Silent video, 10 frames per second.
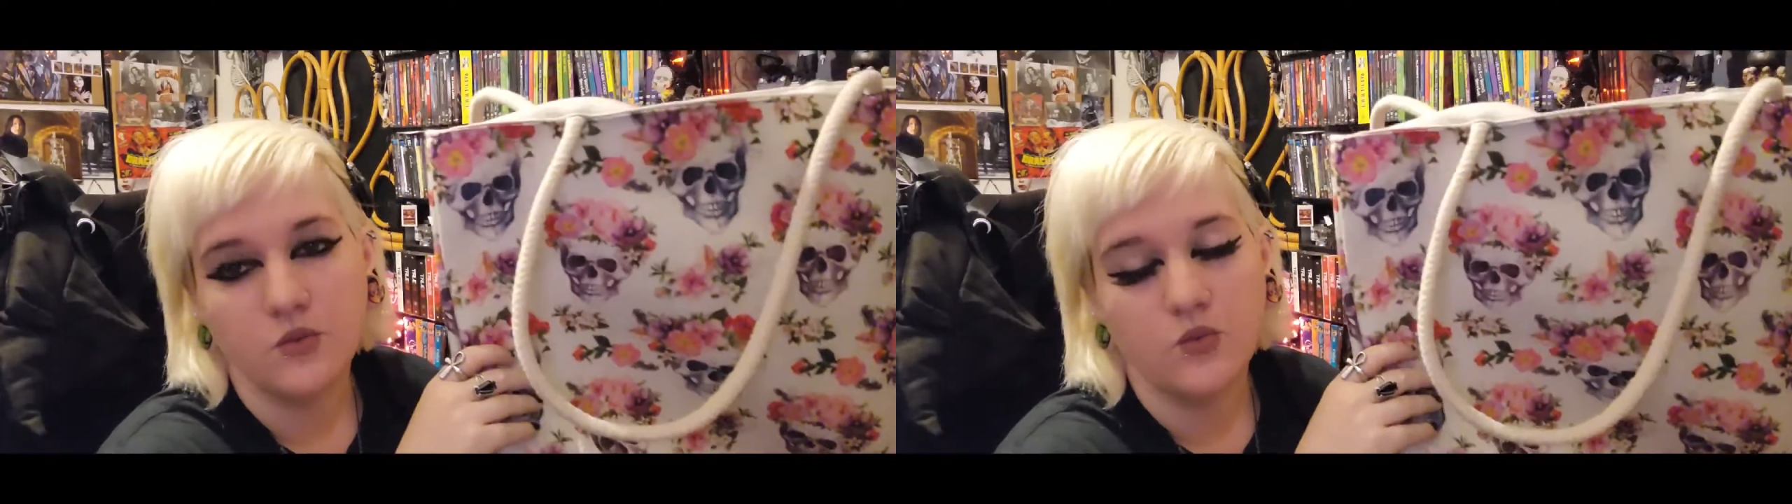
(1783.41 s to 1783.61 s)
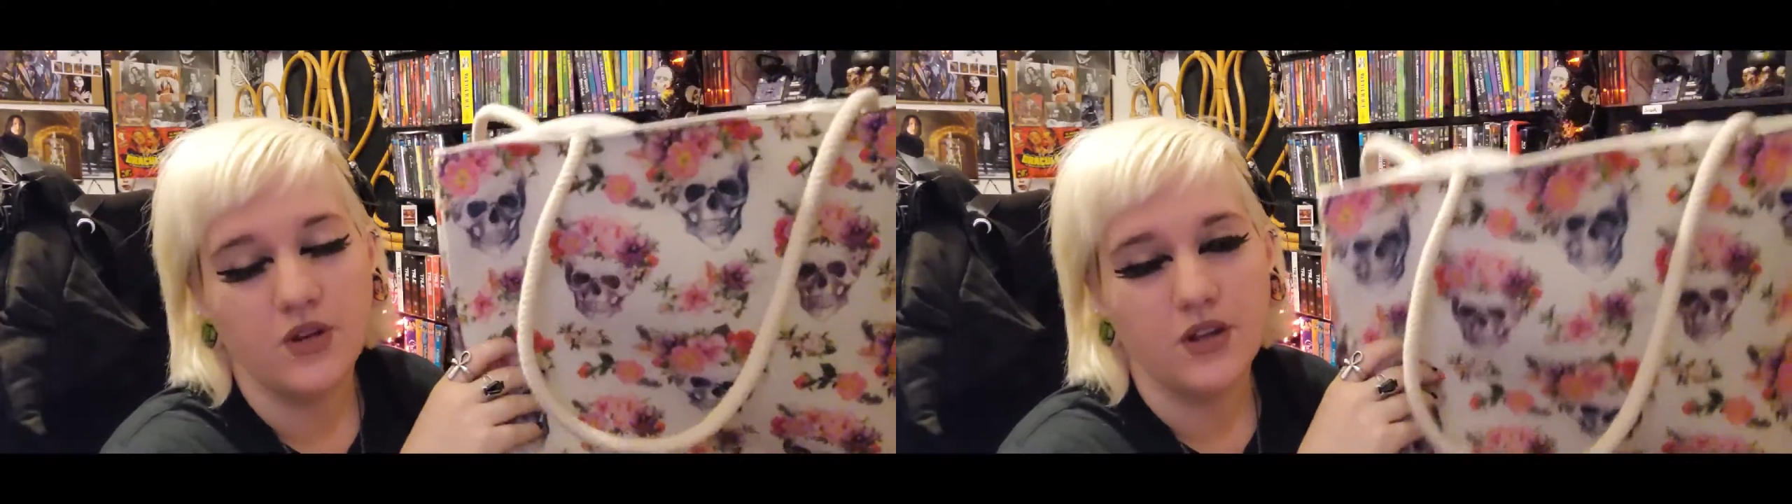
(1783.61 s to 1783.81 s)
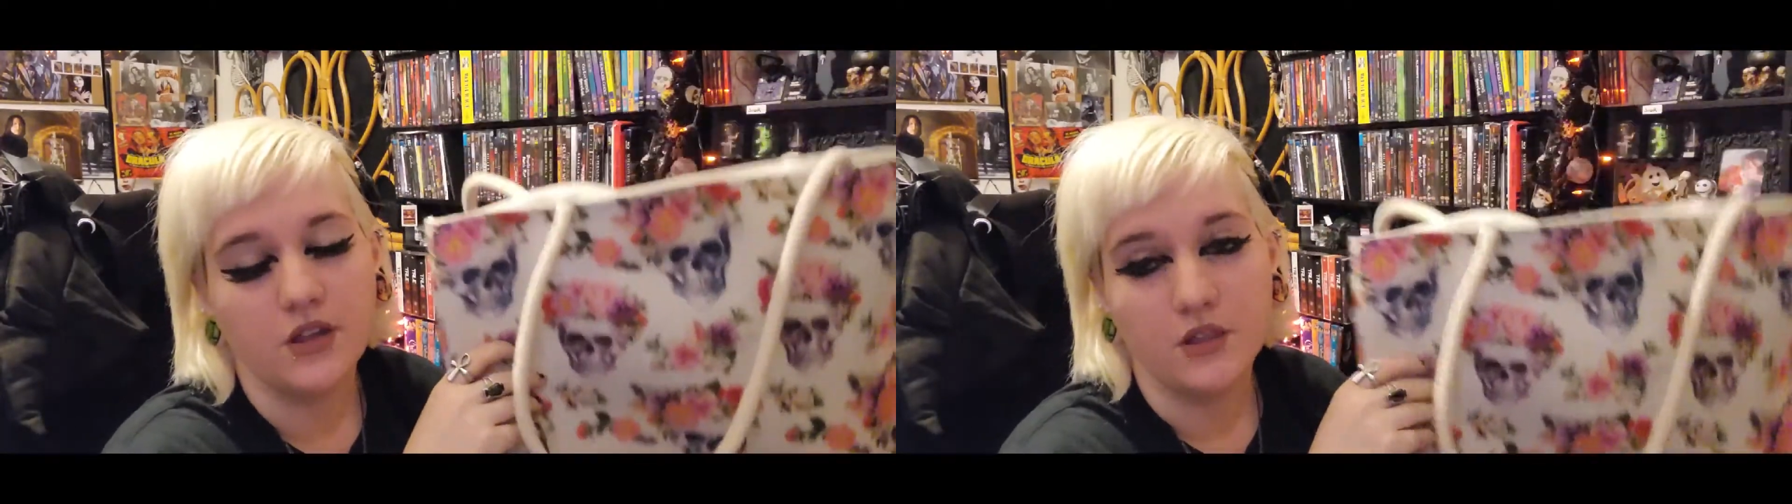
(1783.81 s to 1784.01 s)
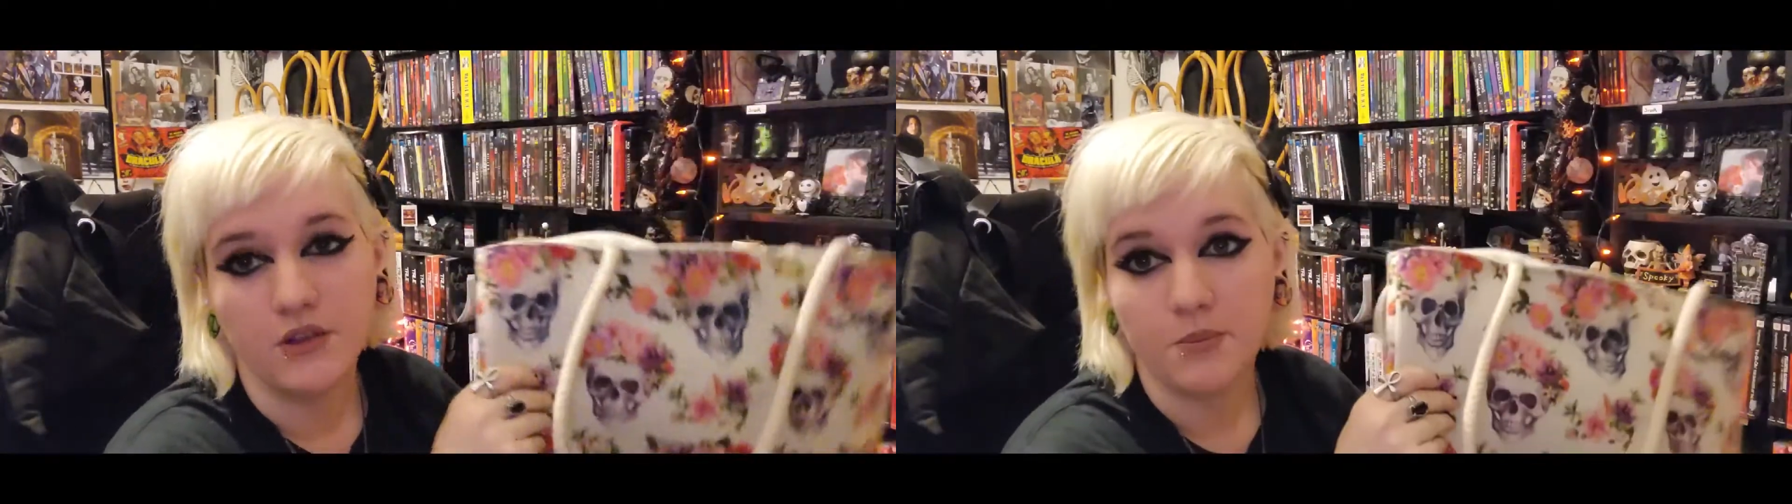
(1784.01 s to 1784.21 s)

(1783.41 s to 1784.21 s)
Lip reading: what do you call this,